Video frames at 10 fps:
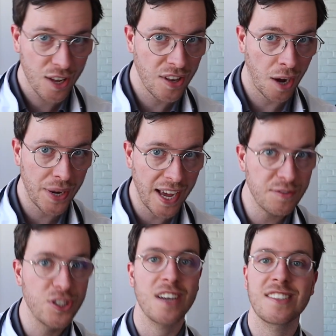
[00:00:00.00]
Now we have
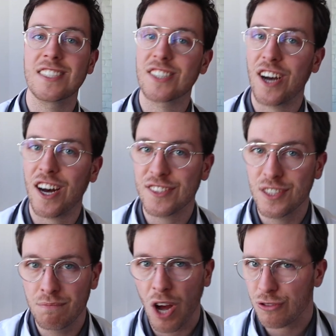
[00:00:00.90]
just discussed the
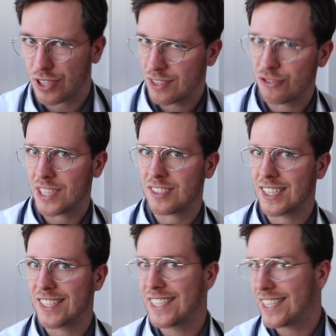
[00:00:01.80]
most
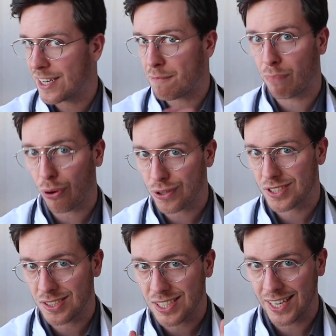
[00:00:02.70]
interestingly and
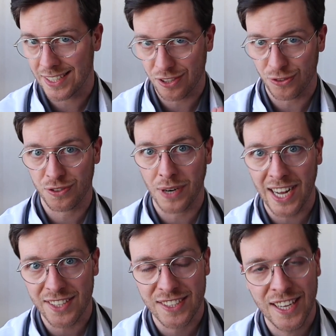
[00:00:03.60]
important clinical
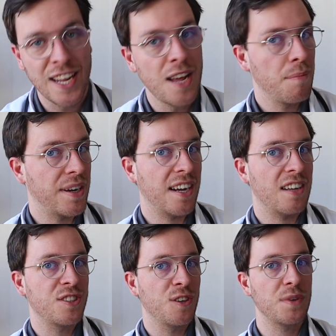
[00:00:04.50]
trials, but I
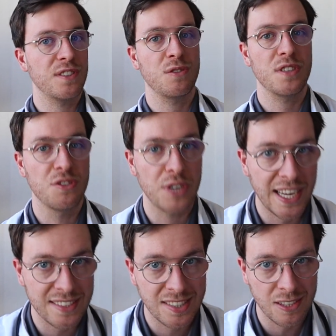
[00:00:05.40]
also want to
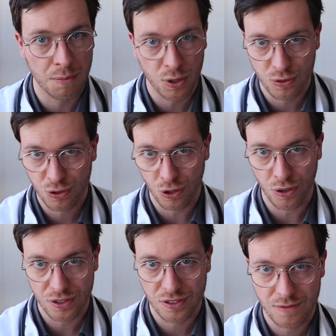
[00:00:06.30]
address some
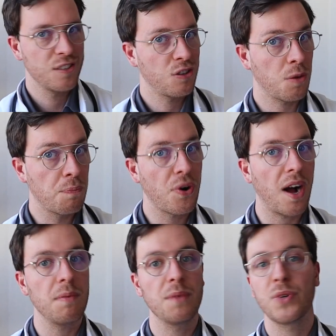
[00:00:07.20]
concerns. Now the
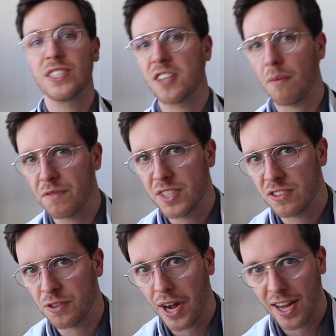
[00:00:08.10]
problem with some of these
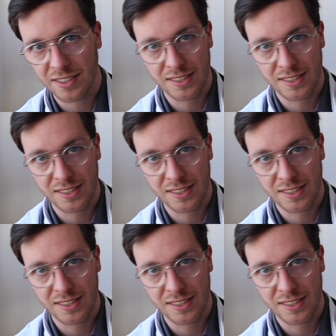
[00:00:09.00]
trials